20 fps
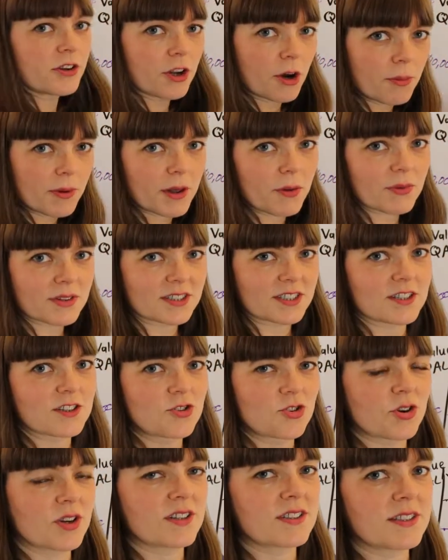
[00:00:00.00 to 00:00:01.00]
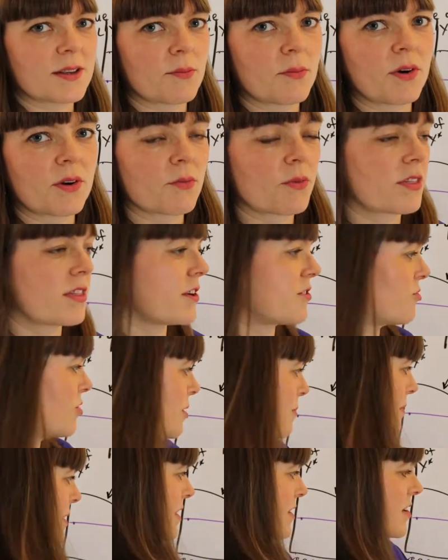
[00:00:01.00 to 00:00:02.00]
Nobody wants to treat someone with a
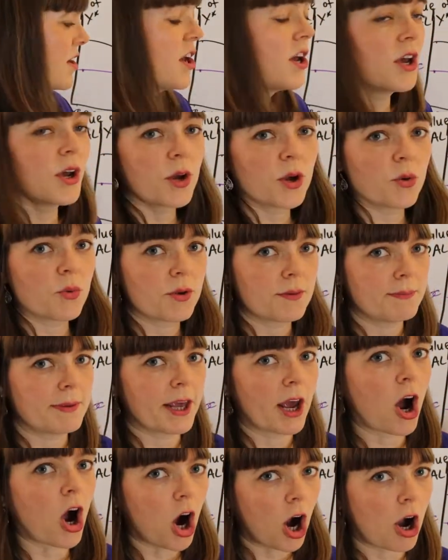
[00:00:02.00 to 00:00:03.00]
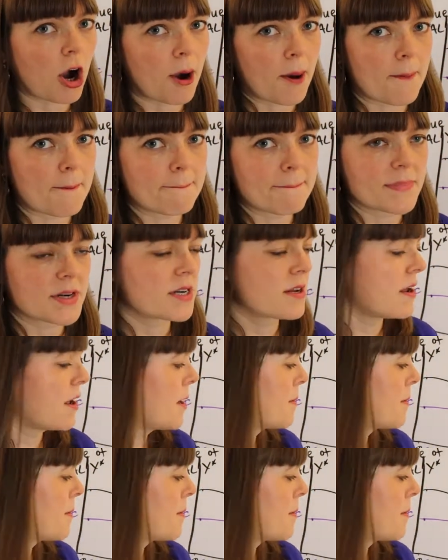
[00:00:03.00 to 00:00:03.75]
treatment who would be harmed